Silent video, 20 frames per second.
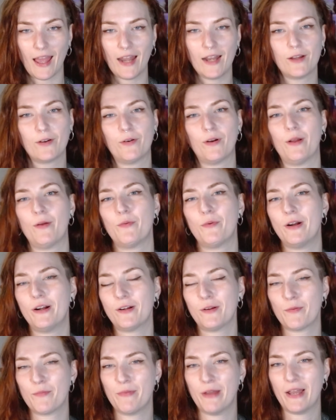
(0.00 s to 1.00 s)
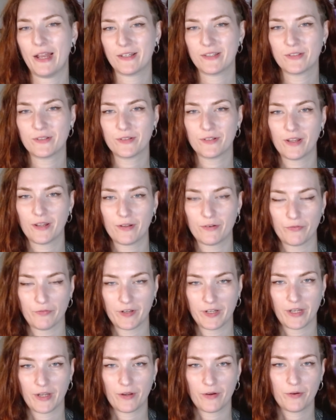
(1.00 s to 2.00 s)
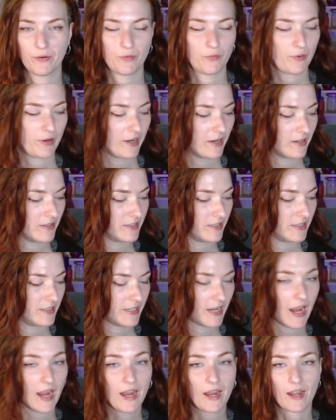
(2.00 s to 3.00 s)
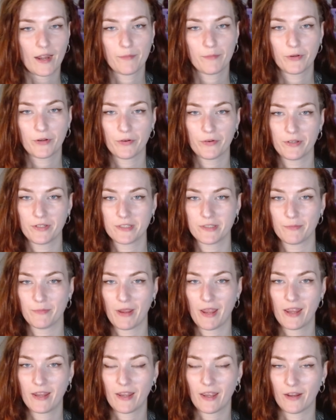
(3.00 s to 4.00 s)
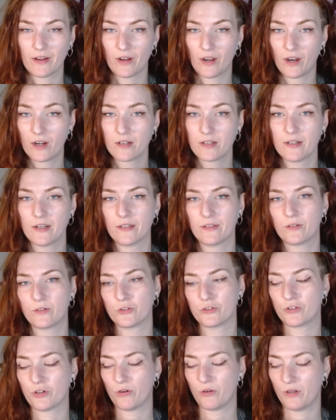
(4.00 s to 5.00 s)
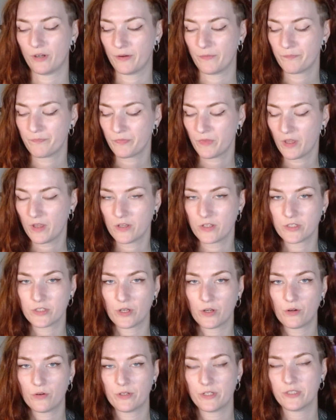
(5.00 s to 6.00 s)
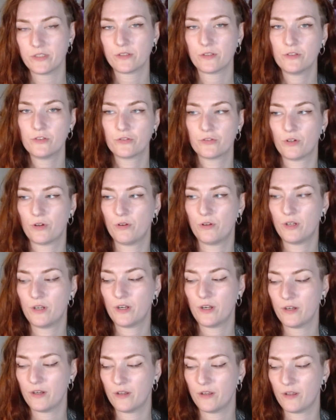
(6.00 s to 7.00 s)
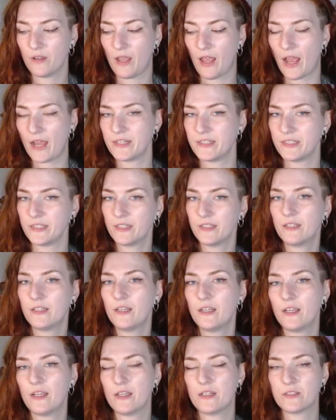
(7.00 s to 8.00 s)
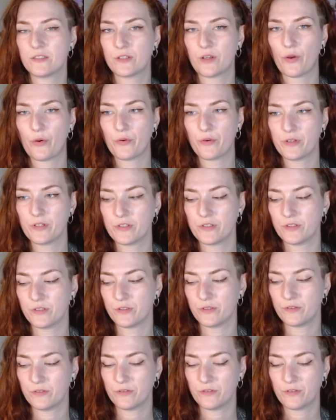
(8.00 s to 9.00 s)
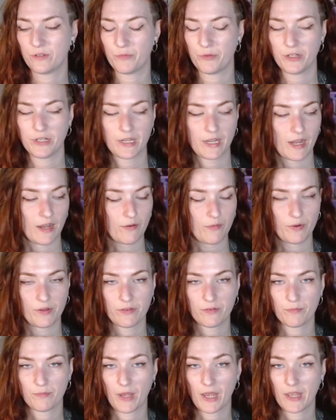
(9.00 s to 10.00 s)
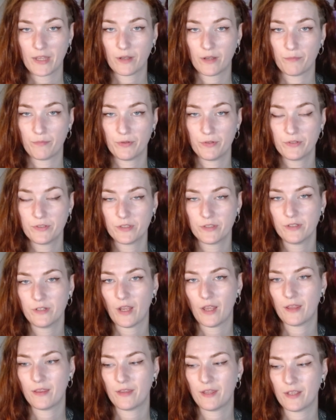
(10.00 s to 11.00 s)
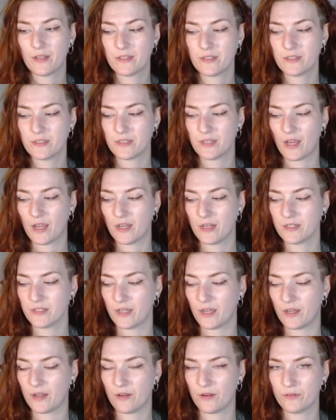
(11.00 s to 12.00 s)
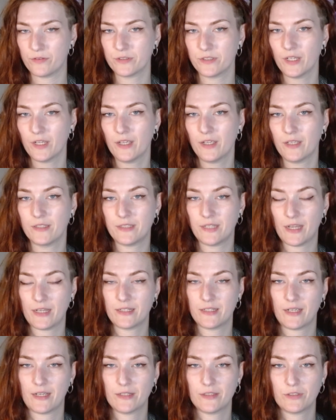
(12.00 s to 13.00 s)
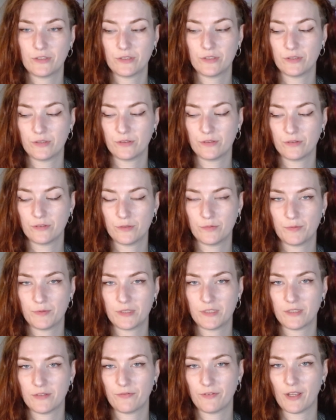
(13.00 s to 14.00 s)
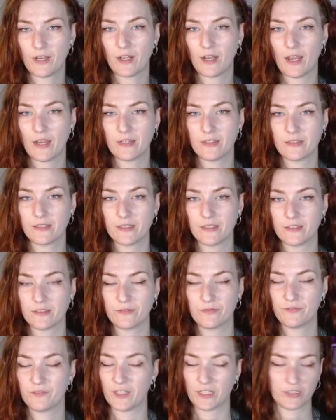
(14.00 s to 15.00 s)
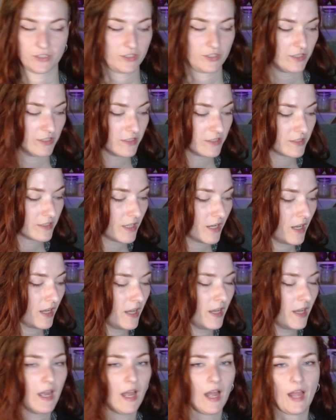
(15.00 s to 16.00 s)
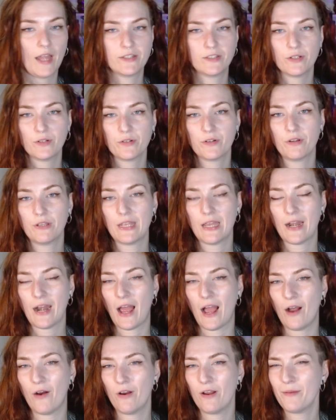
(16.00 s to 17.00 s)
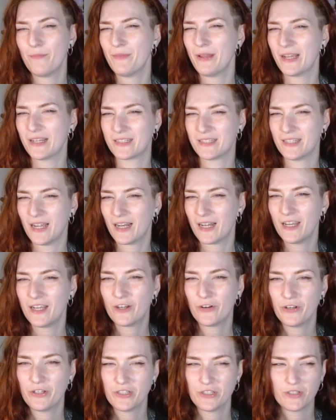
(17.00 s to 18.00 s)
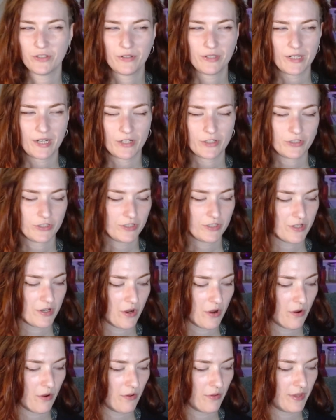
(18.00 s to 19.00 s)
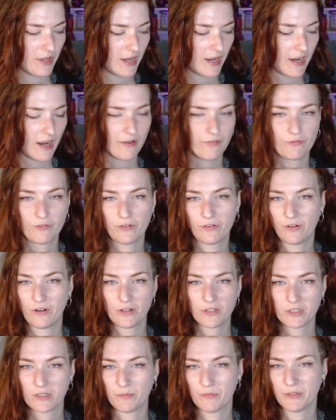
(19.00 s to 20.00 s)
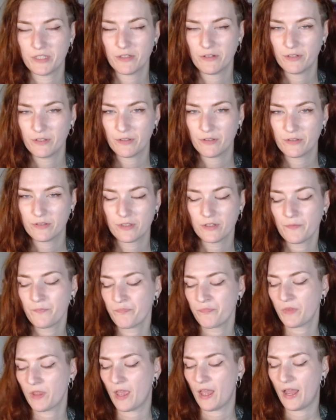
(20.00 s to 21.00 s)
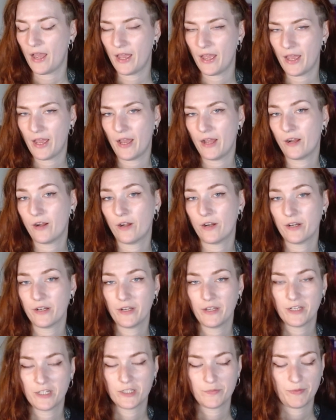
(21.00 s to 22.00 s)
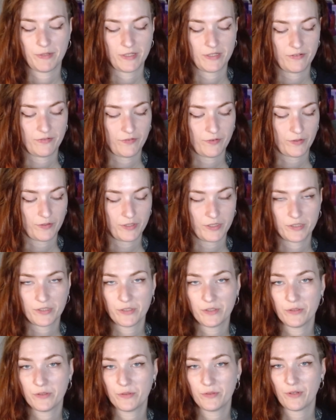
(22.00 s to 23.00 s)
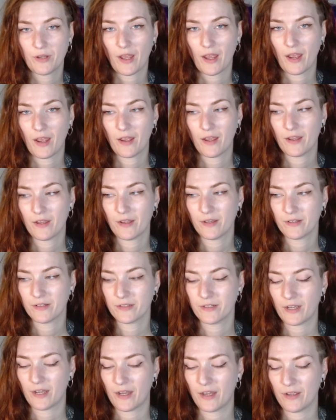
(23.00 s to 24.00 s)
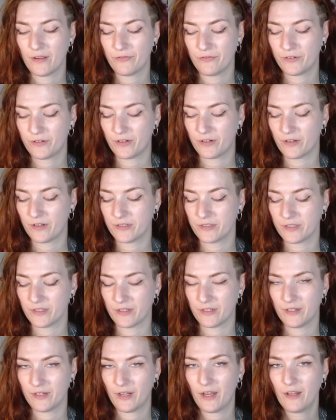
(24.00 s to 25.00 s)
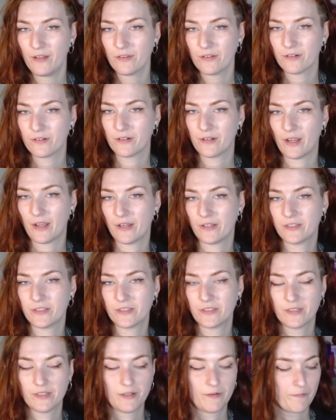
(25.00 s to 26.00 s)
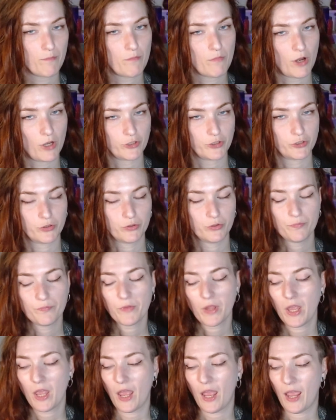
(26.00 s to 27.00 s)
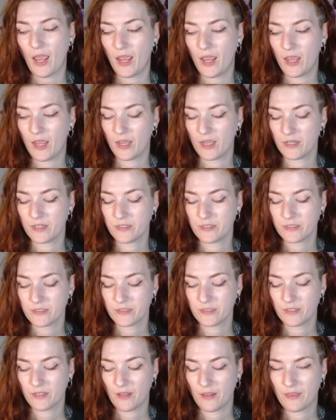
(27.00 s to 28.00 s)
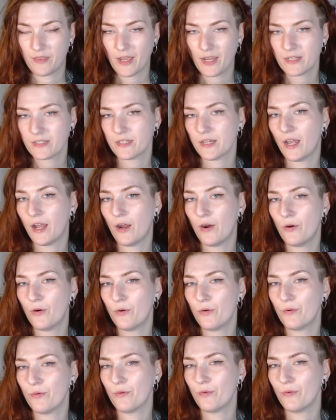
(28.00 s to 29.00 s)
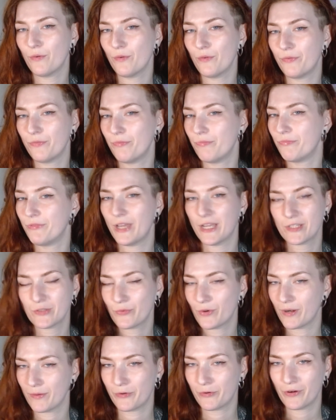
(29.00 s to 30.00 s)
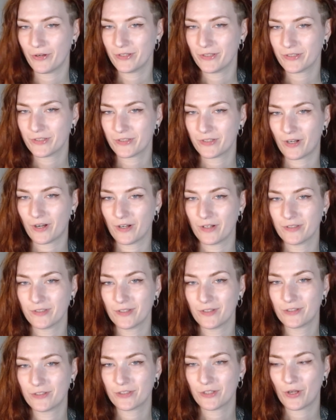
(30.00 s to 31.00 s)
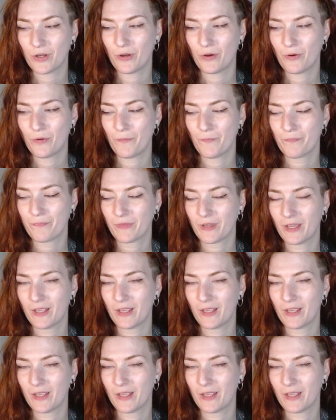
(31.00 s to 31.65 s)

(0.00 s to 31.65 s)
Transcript: Hello and welcome back to another video where today I'm going to make an ArtNet controller. So this controller ideally is going to communicate with my computer and then send out data to specific lighting fixtures. I don't know yet how I'm exactly going to do it. I just know that I've got some materials. Uh, I've got an ESP32 and I've got an Ethernet module and that's how that's where I'm going to start. So